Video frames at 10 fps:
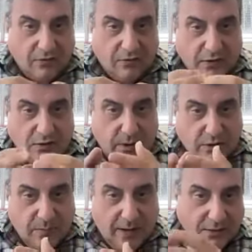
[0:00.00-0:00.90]
the things we
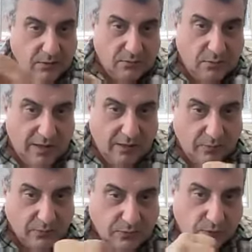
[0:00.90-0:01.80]
expect to be
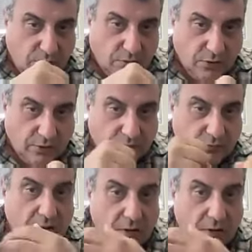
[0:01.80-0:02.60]
able to learn